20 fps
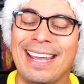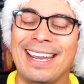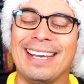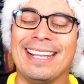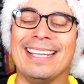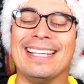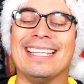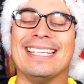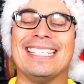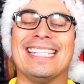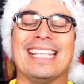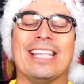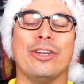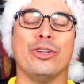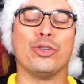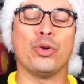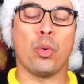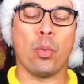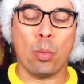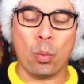It is
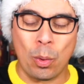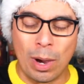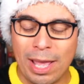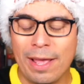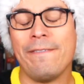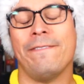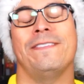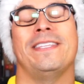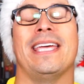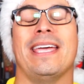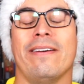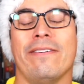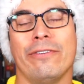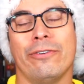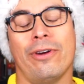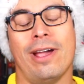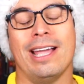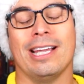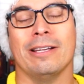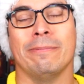the 12th day of
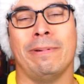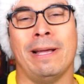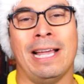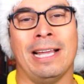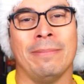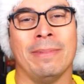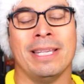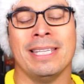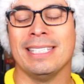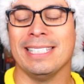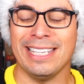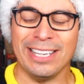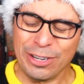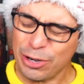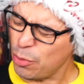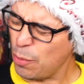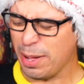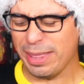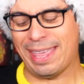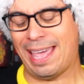Crack-a-Packmas. You
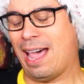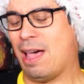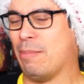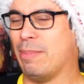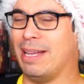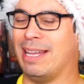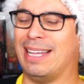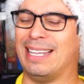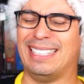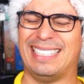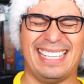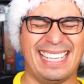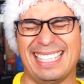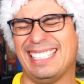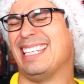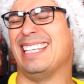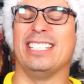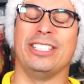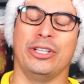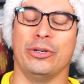know what that means.
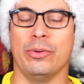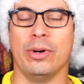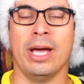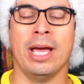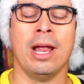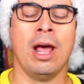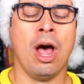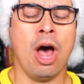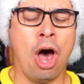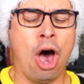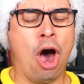Let's get to it.